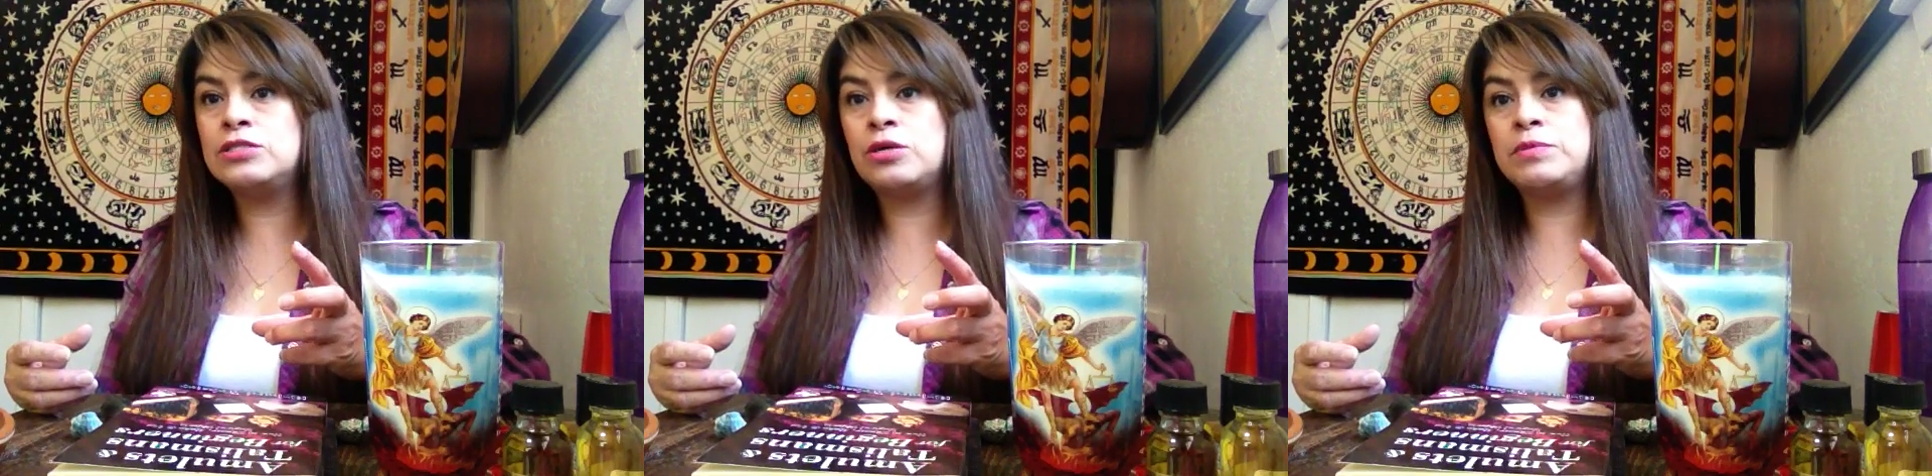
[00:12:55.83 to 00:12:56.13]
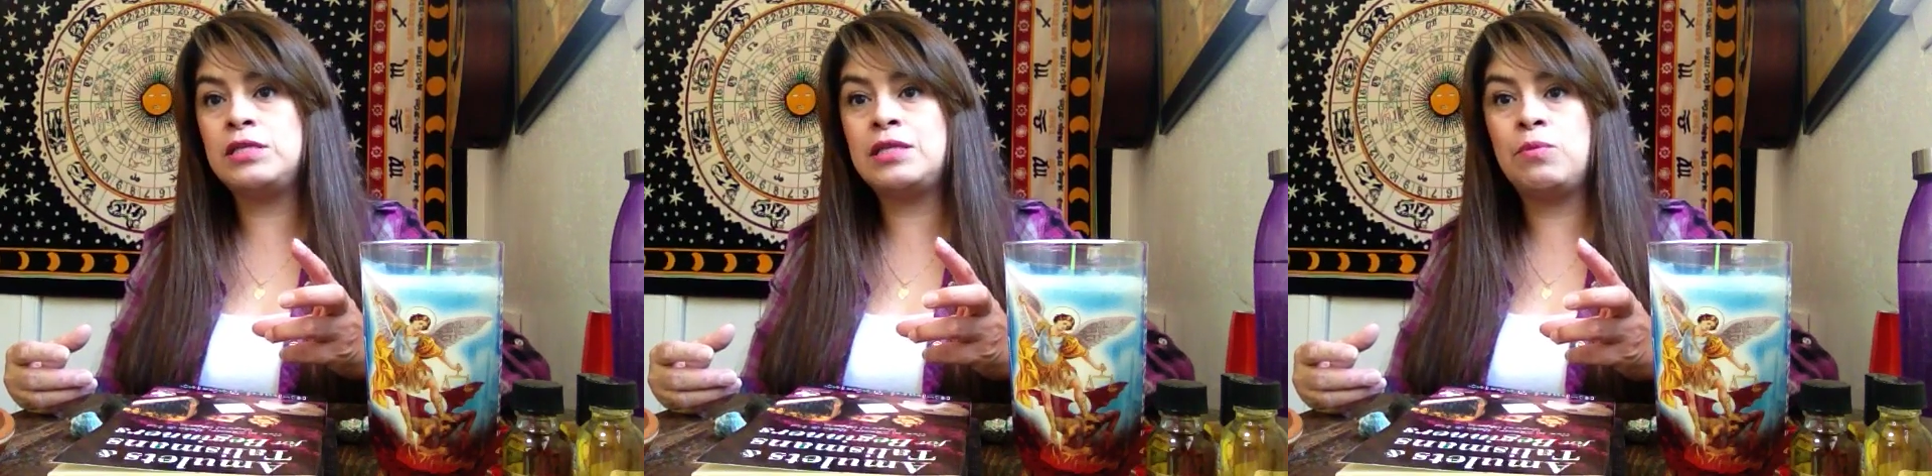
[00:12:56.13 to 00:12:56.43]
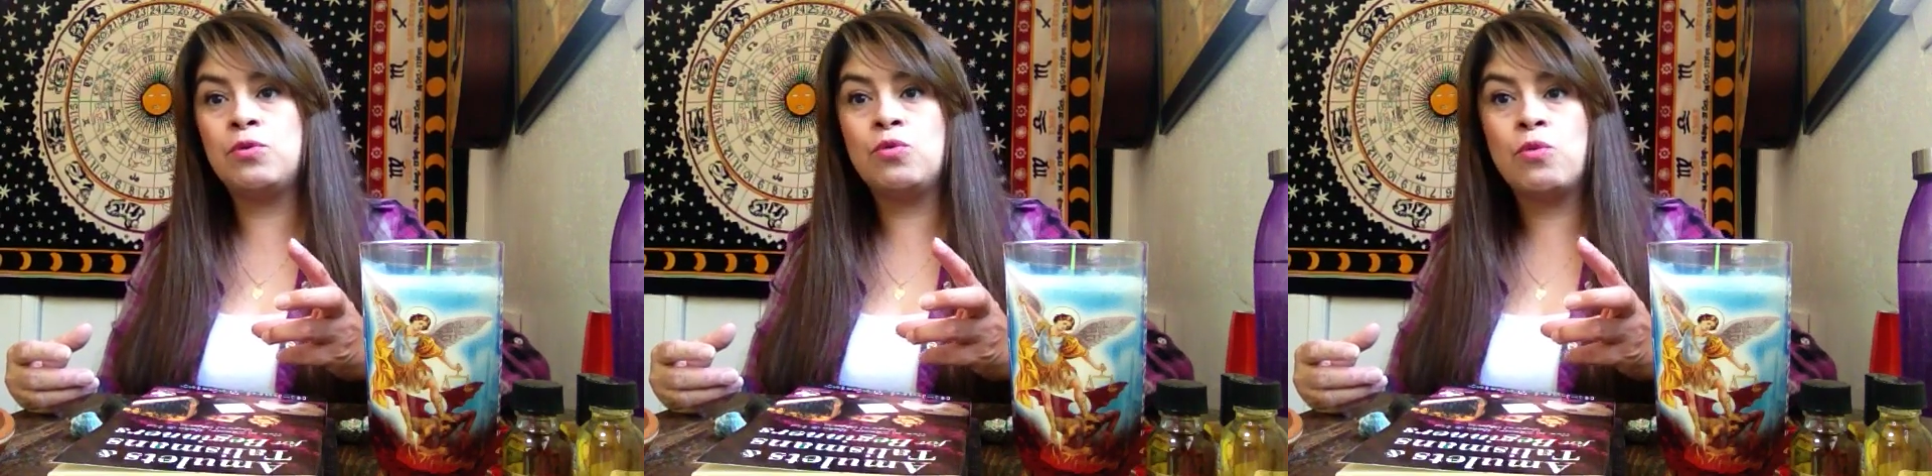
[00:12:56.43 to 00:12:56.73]
something
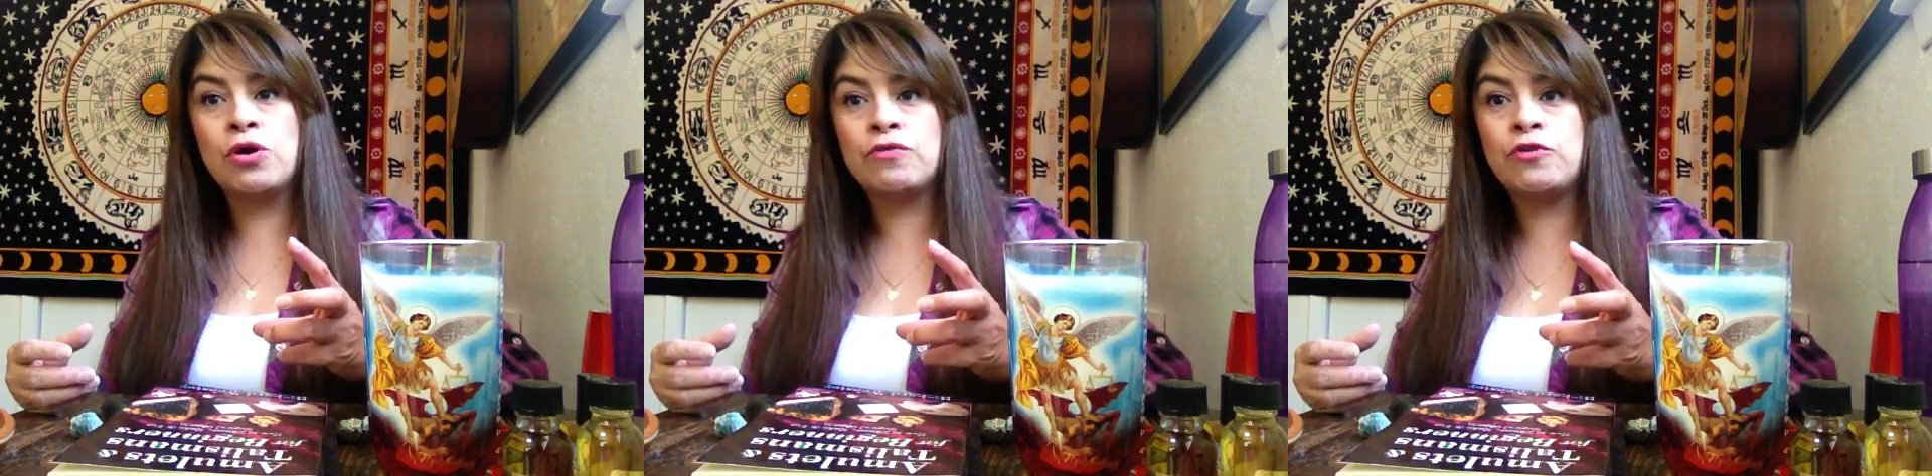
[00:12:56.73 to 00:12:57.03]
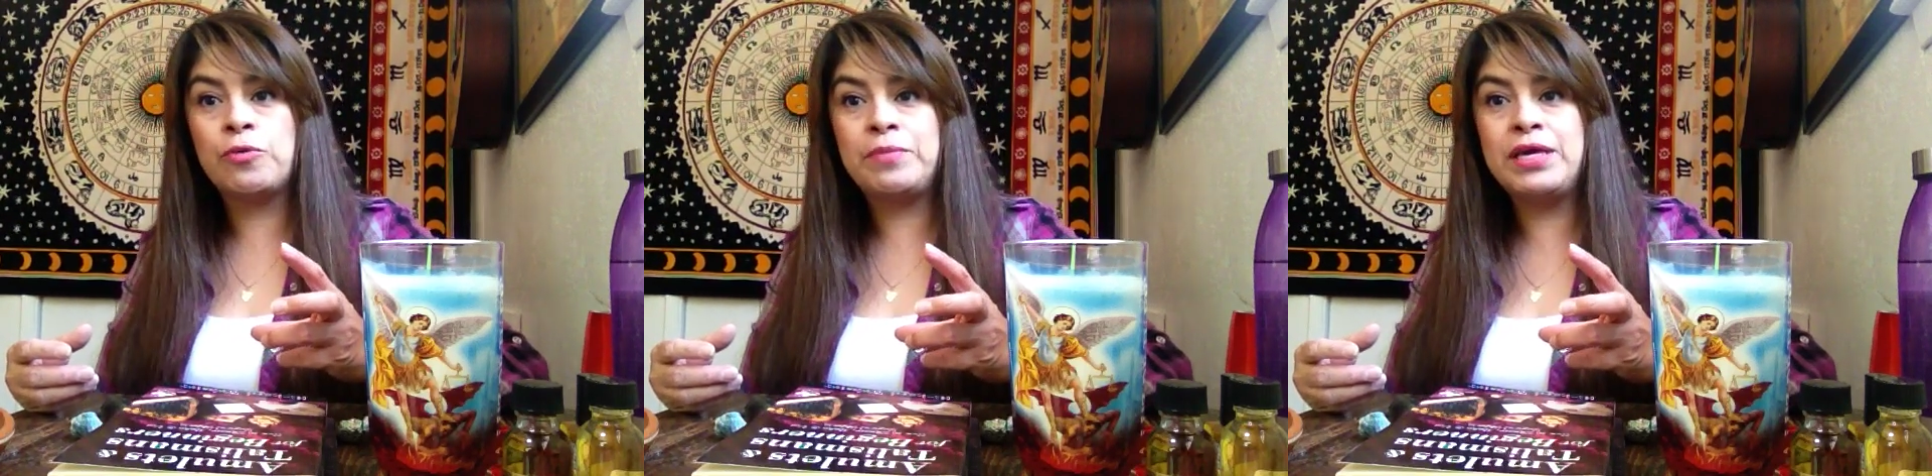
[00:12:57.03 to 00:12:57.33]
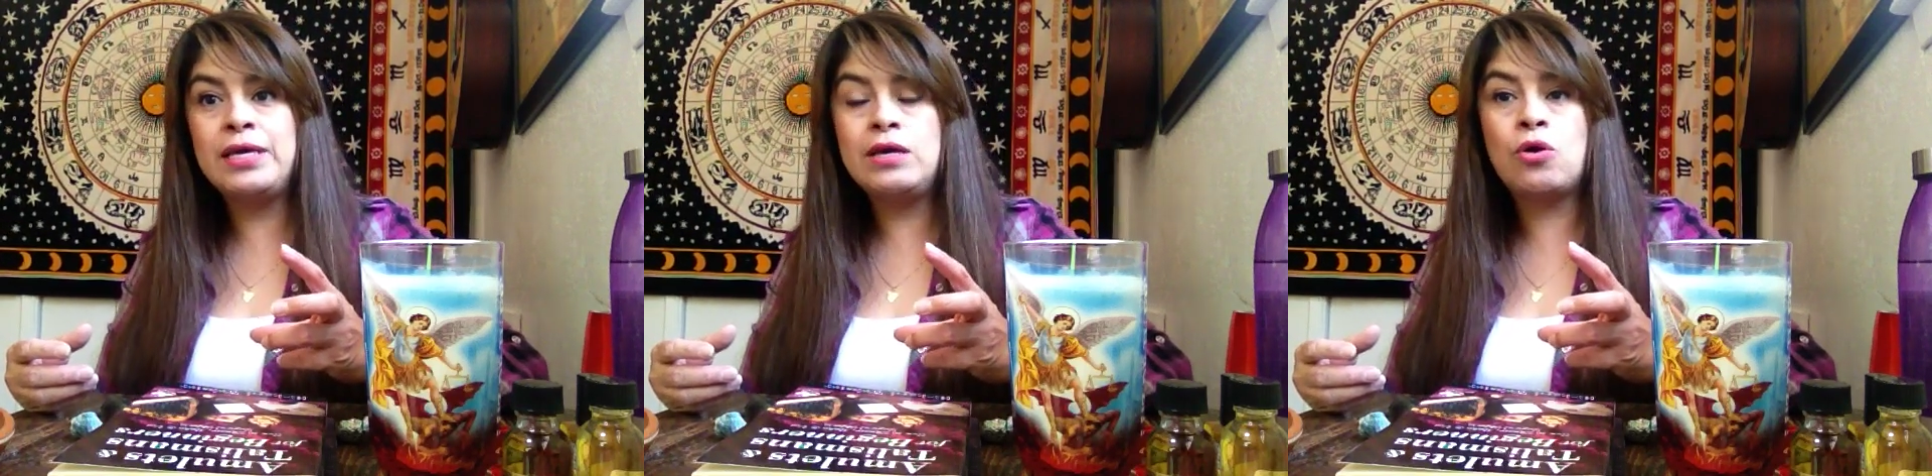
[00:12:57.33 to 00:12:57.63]
that will work for
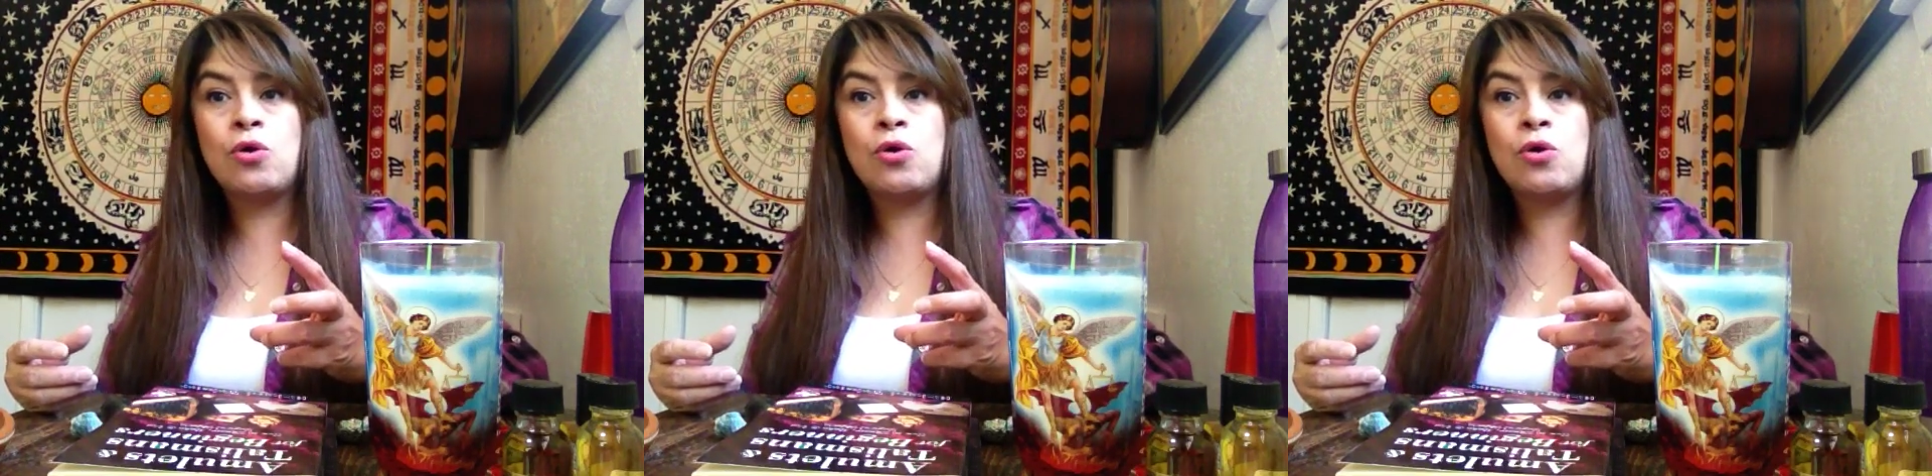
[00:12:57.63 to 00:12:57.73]
me